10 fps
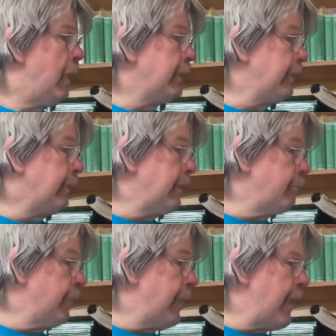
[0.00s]
I can
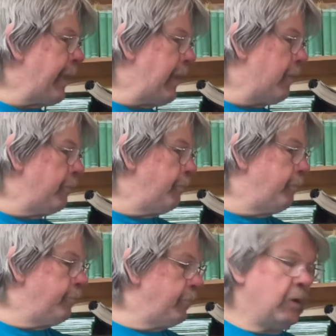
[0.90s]
kick my knight out,
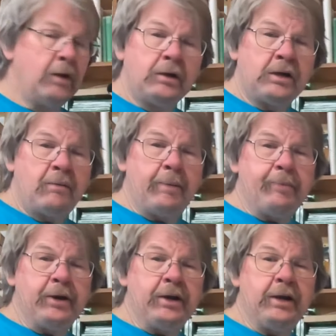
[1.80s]
come
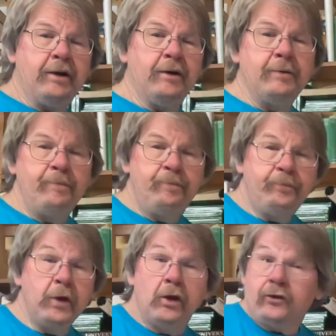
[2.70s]
up into here.
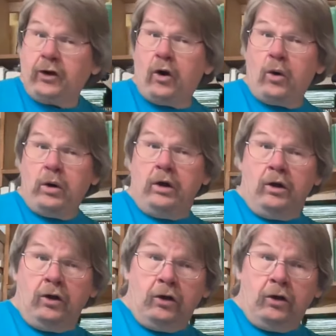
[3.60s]
So